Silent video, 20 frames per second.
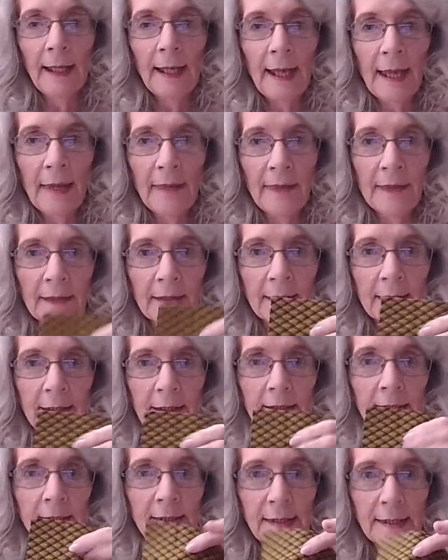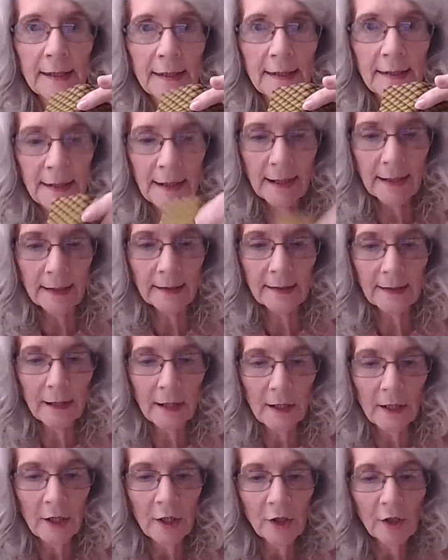And this is the 6.
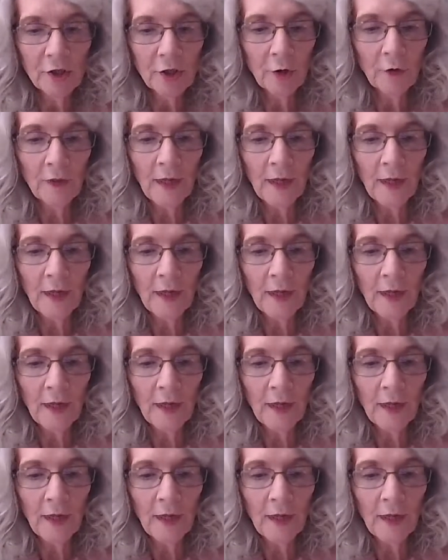So